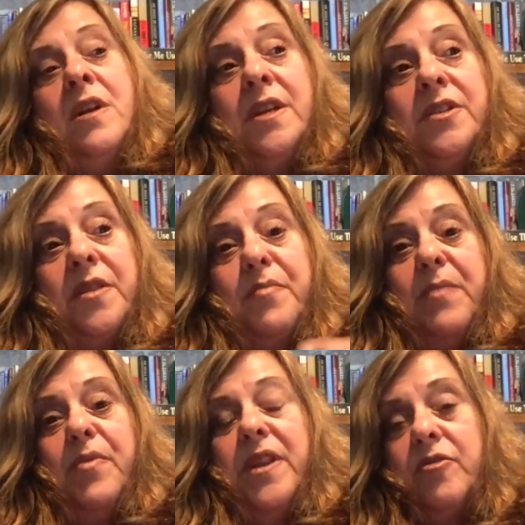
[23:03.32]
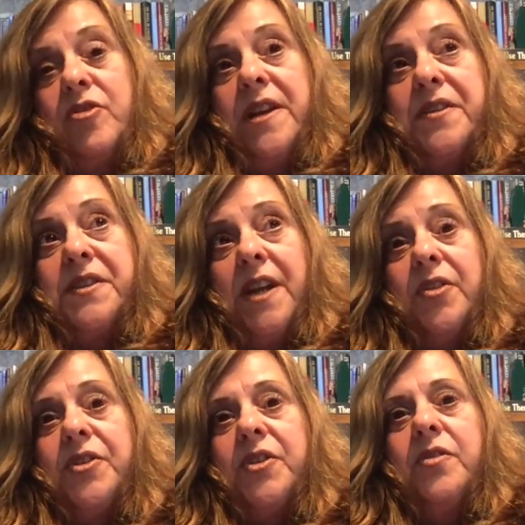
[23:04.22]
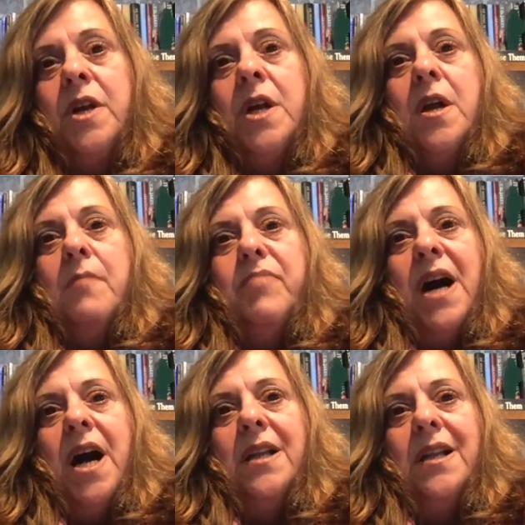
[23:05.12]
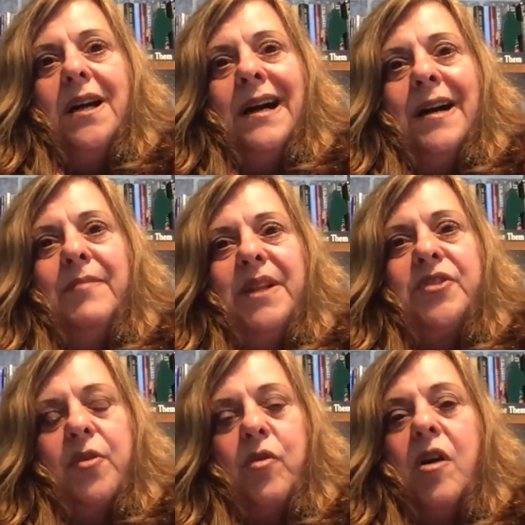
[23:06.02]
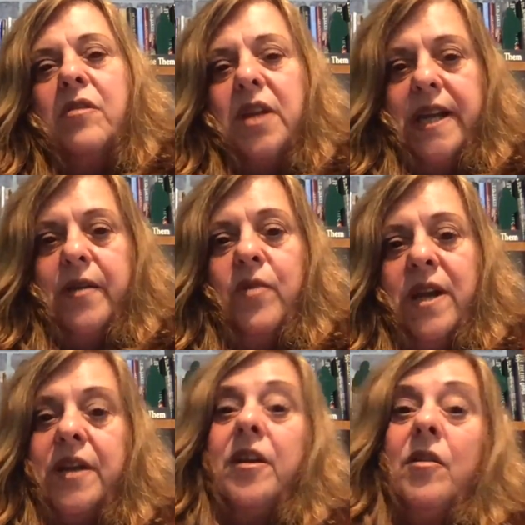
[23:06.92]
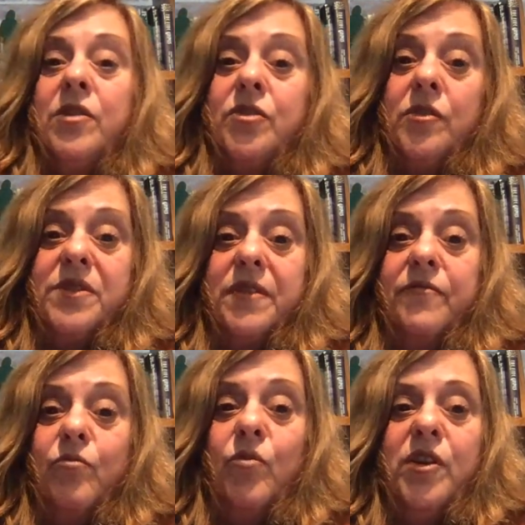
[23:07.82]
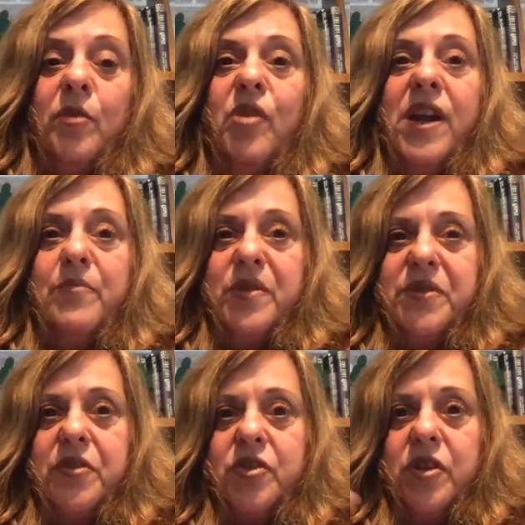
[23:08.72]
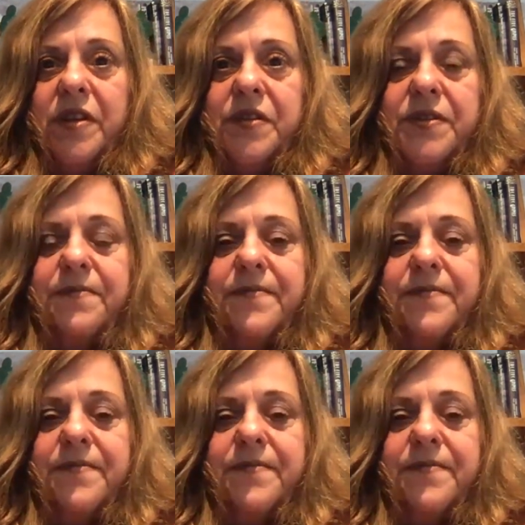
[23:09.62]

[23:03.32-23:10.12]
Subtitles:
to the people they were trying to sell to. But it's the wrong way to go in terms of what your brand position is.